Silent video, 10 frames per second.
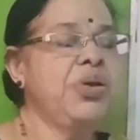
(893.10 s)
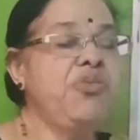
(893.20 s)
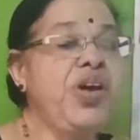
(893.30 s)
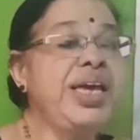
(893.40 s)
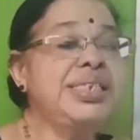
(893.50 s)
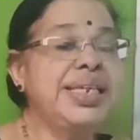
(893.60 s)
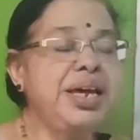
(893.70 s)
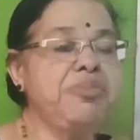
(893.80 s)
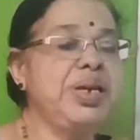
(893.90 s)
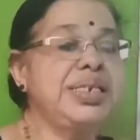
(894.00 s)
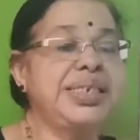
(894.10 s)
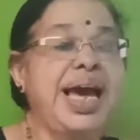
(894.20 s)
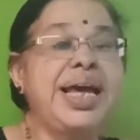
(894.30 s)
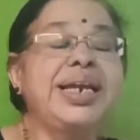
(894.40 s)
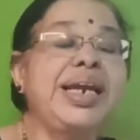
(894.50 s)
ways and means
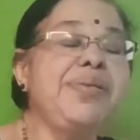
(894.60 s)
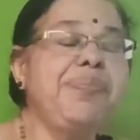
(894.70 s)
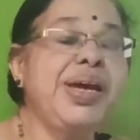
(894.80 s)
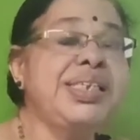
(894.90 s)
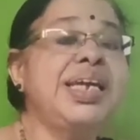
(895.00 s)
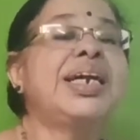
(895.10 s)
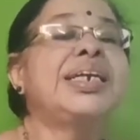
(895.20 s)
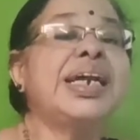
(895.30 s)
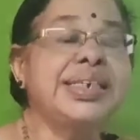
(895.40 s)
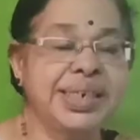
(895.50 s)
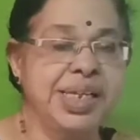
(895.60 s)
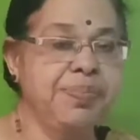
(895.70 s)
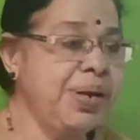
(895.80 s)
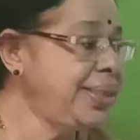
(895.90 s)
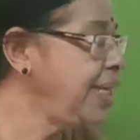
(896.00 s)
and replace
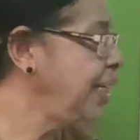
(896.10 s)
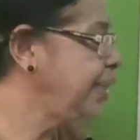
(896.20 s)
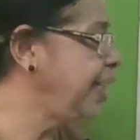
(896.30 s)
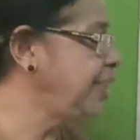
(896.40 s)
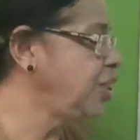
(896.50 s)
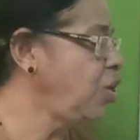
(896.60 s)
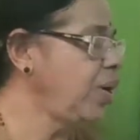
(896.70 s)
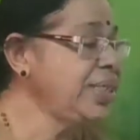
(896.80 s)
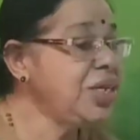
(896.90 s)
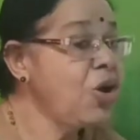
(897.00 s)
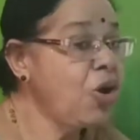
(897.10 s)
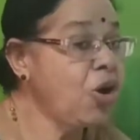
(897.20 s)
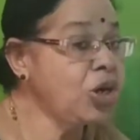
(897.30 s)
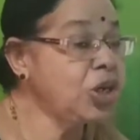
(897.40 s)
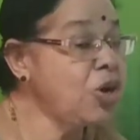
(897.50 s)
treasury bills. That is known as
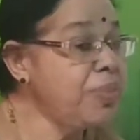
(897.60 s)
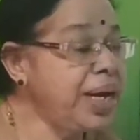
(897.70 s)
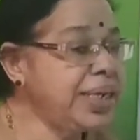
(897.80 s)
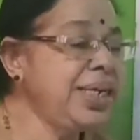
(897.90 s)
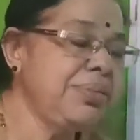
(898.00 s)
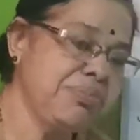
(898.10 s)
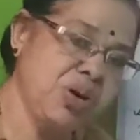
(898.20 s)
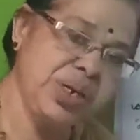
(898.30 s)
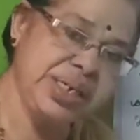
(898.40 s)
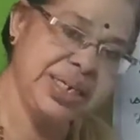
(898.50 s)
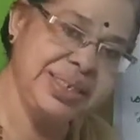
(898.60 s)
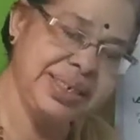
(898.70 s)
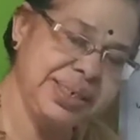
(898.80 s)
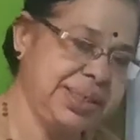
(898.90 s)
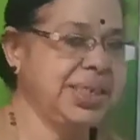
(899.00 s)
automatic
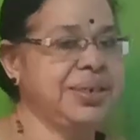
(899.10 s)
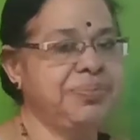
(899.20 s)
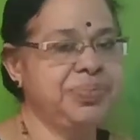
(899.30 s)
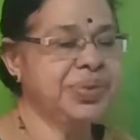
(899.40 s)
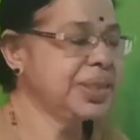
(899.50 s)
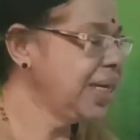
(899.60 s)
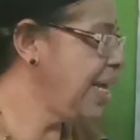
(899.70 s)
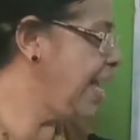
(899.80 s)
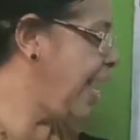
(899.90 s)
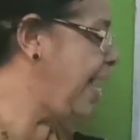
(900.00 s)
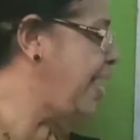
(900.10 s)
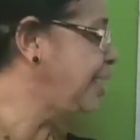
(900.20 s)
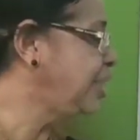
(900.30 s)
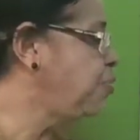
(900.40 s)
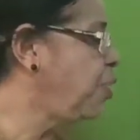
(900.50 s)
monetization. And
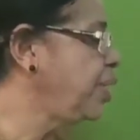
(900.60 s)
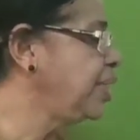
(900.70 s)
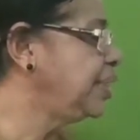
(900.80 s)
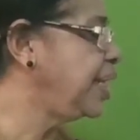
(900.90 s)
next point is